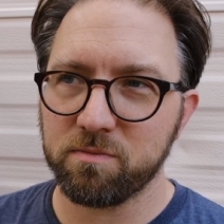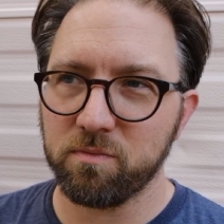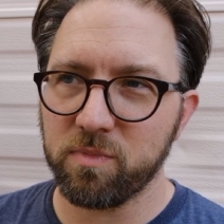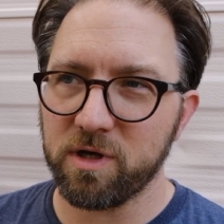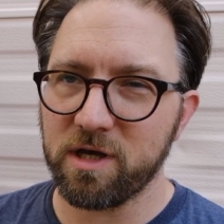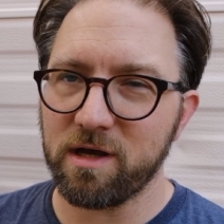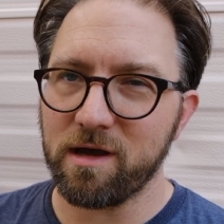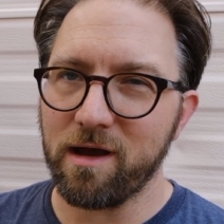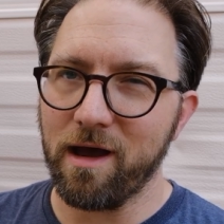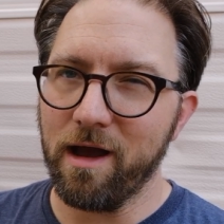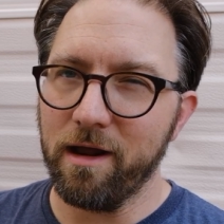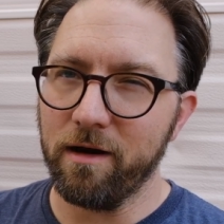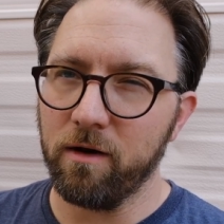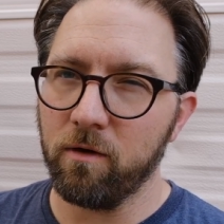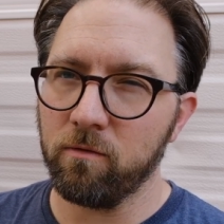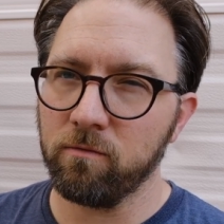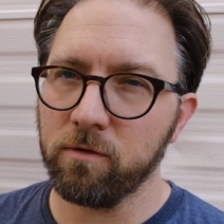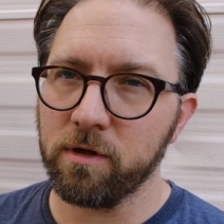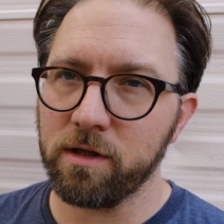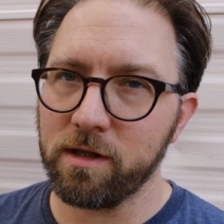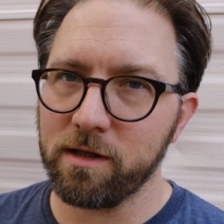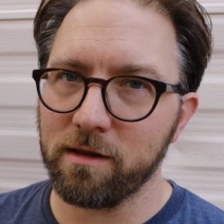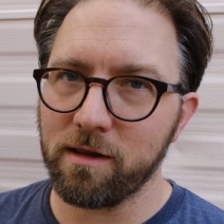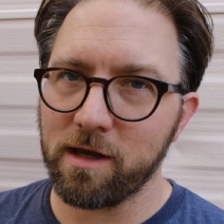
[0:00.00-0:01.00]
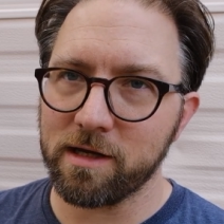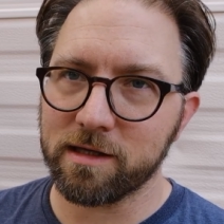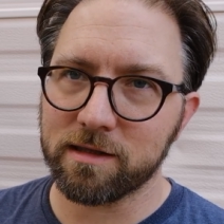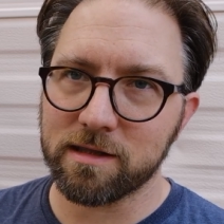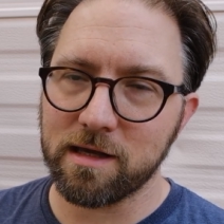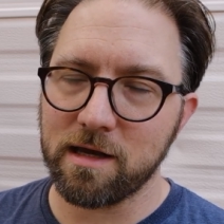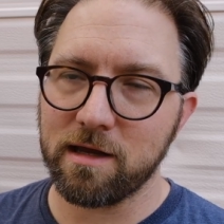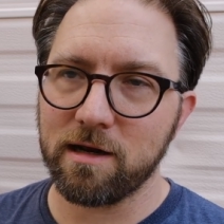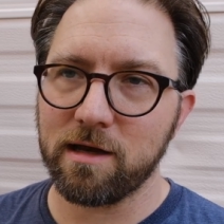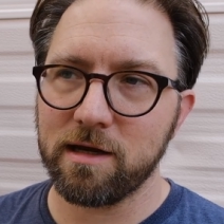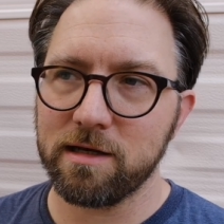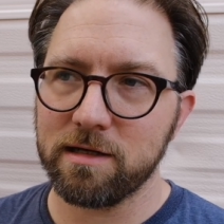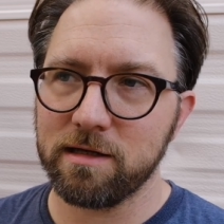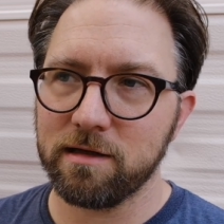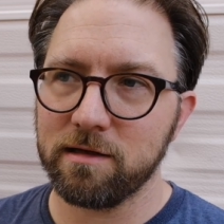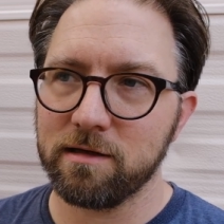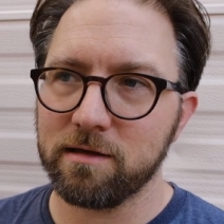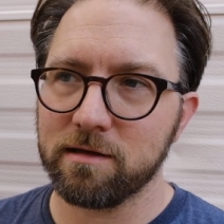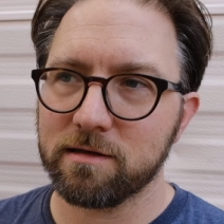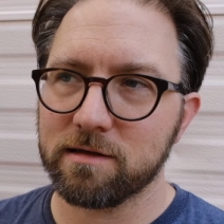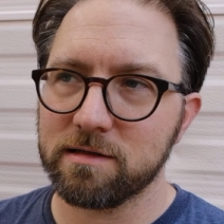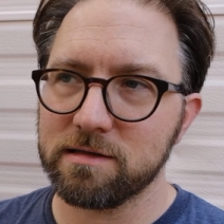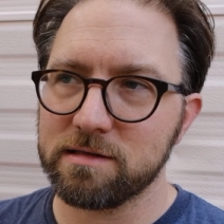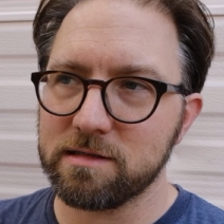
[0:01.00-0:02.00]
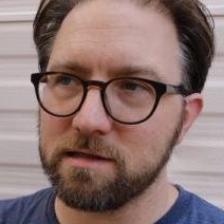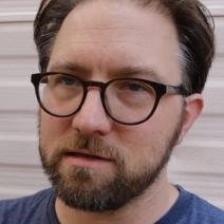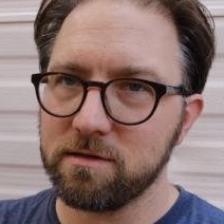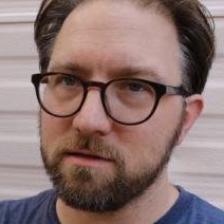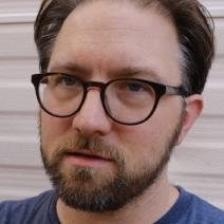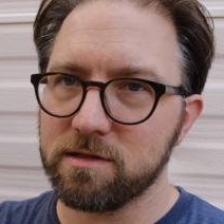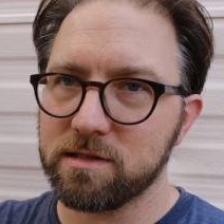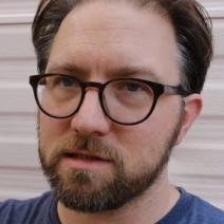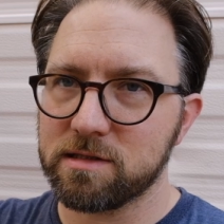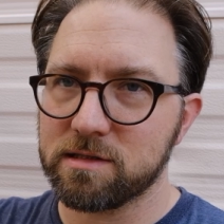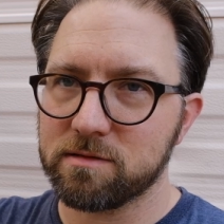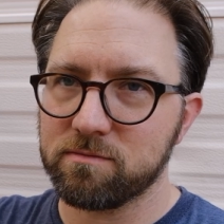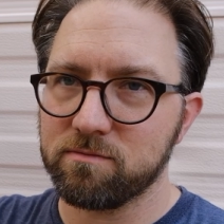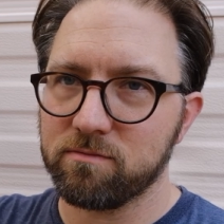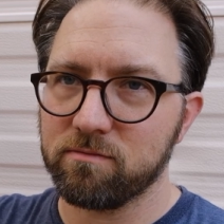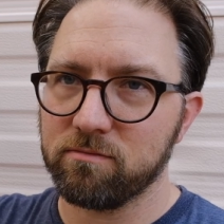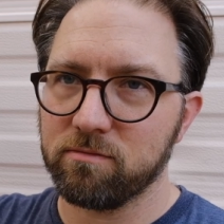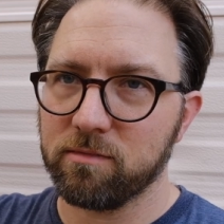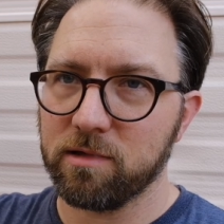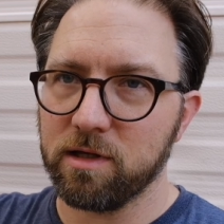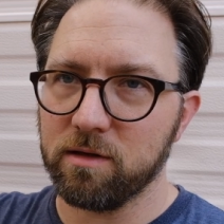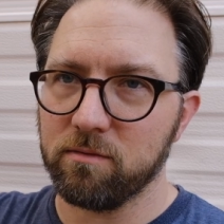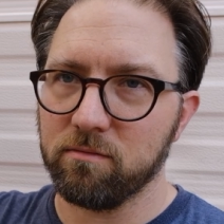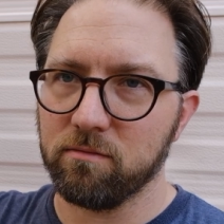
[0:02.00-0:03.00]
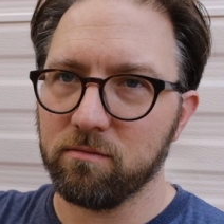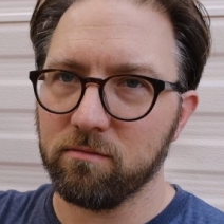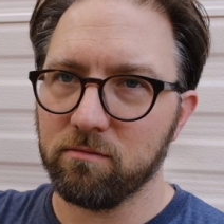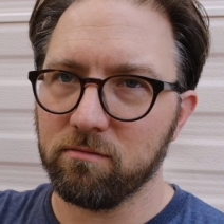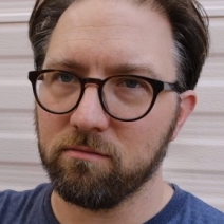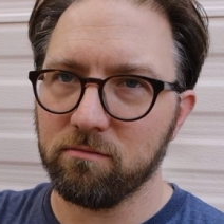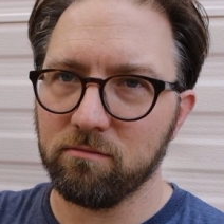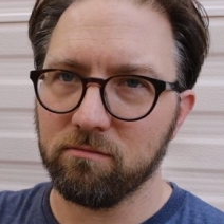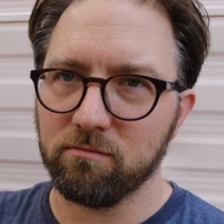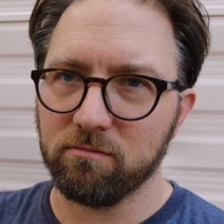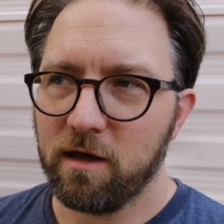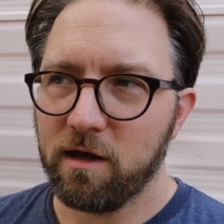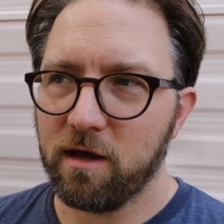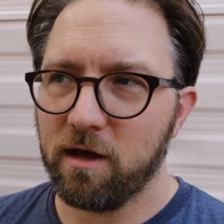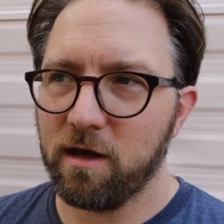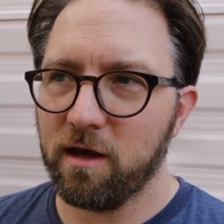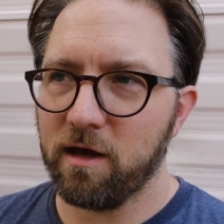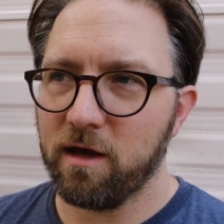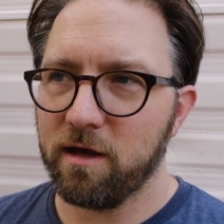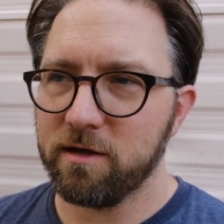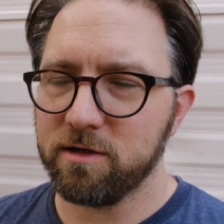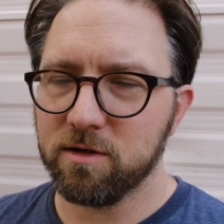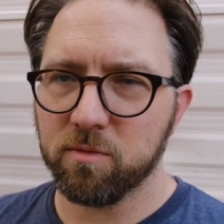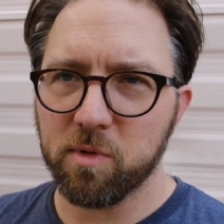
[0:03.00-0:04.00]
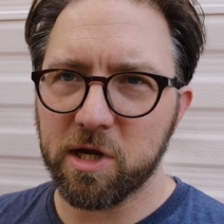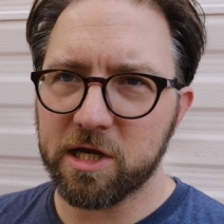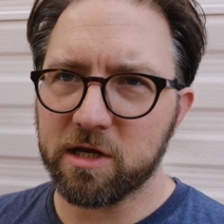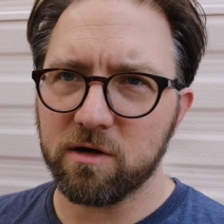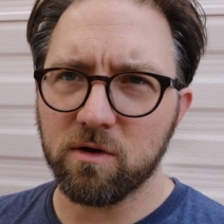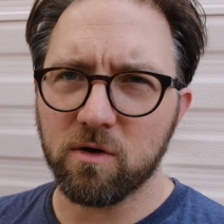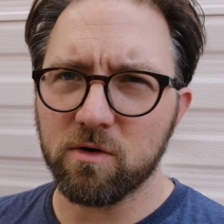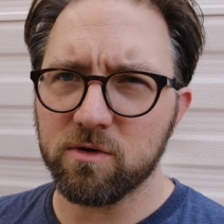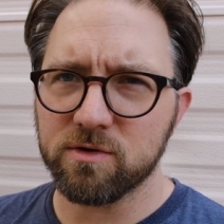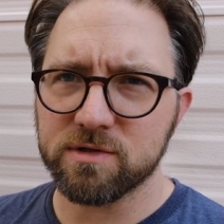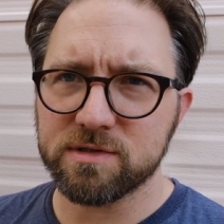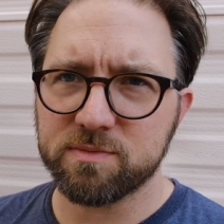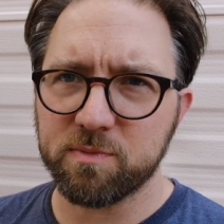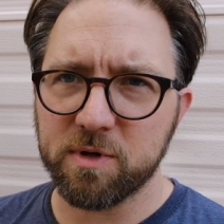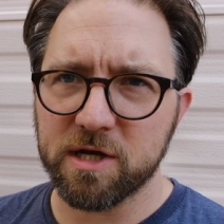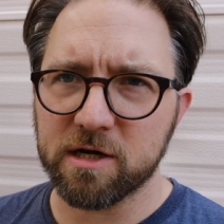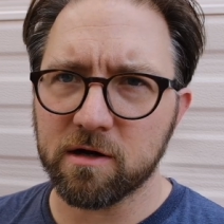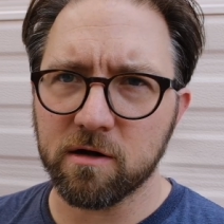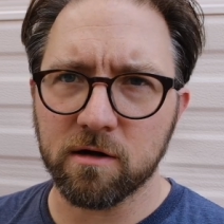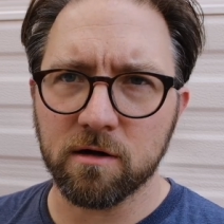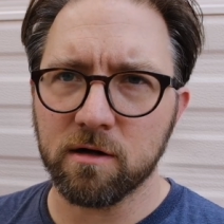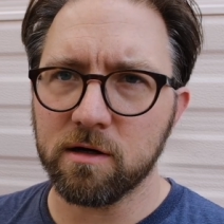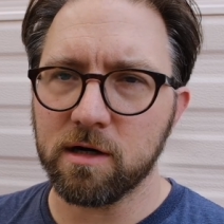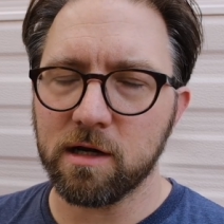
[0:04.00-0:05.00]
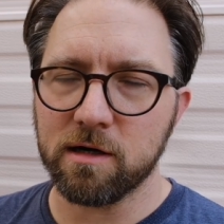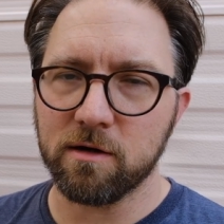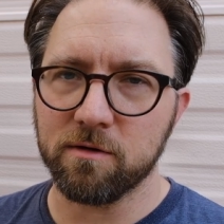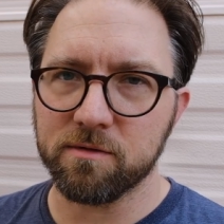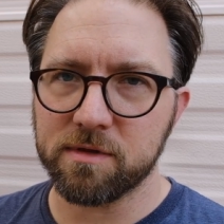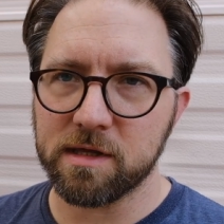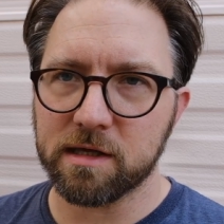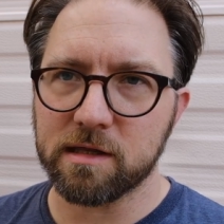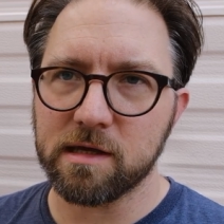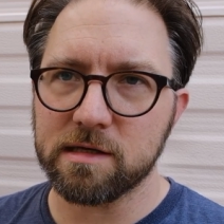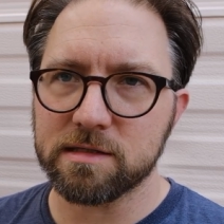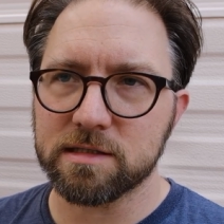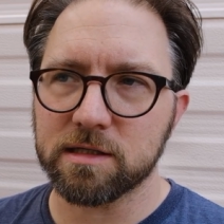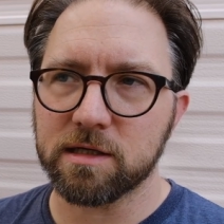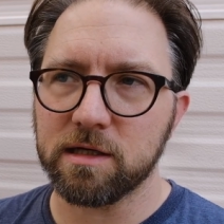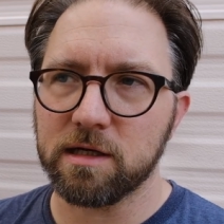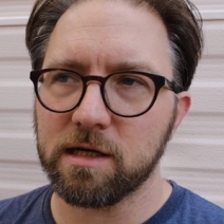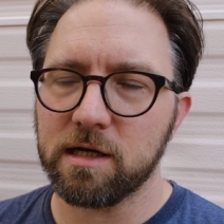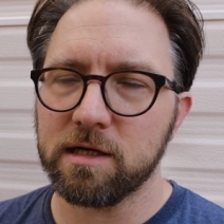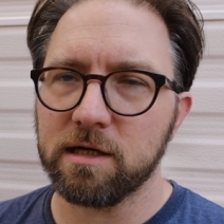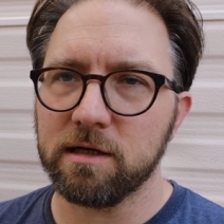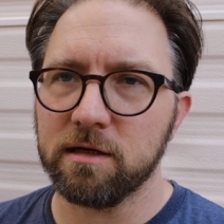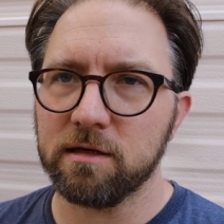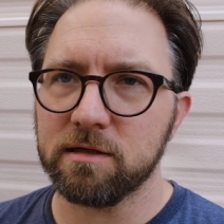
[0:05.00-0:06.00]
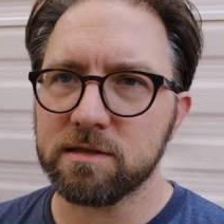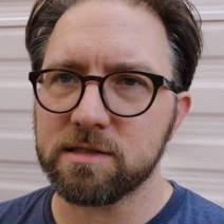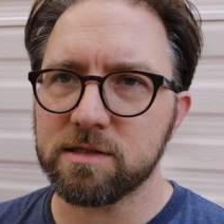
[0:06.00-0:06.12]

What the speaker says: but I don't really like that idea because then you're just getting, you're making holes bigger, and I don't think that's a good idea.